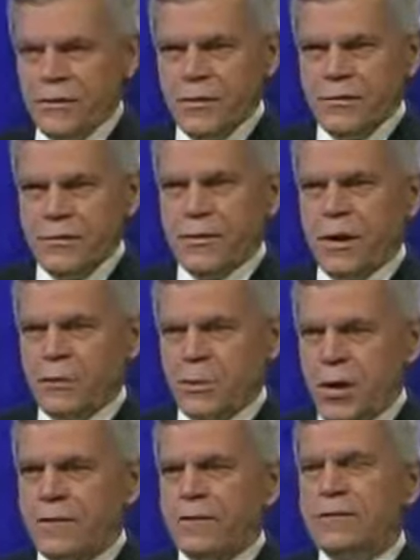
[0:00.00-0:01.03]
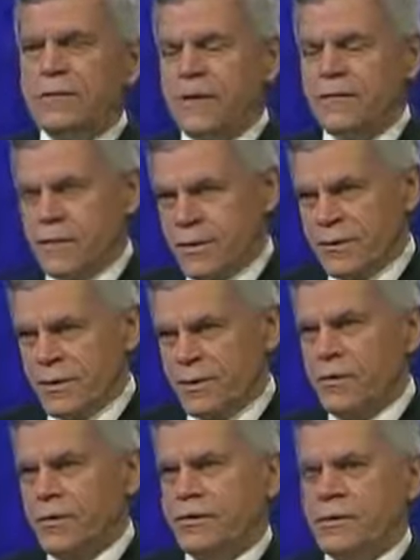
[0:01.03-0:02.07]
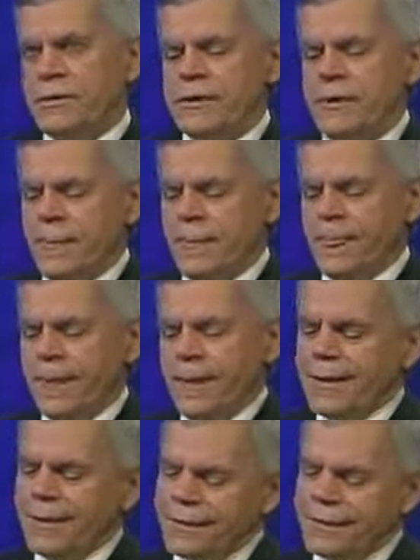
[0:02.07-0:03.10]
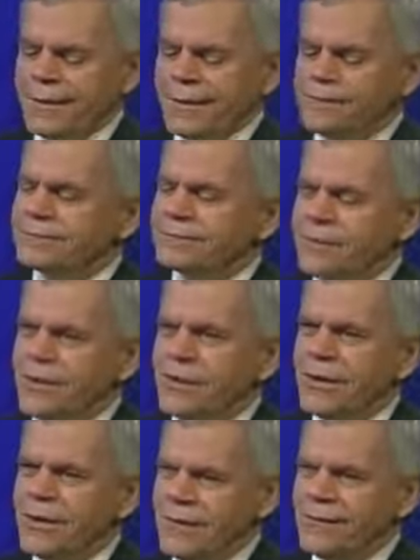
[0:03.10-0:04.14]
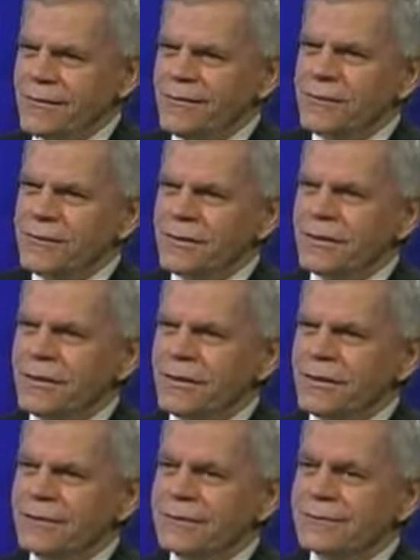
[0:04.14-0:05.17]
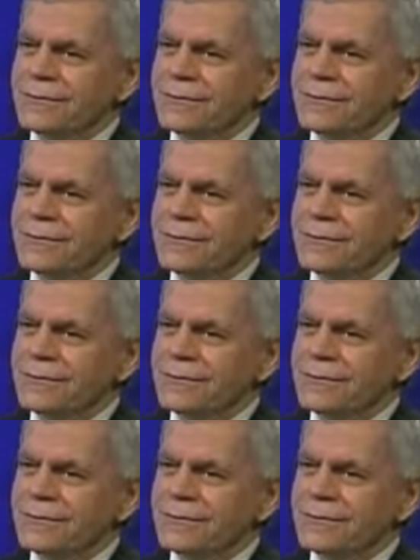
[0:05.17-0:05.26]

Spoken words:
can use it, nonprofits, governments can use it. Could individuals use it?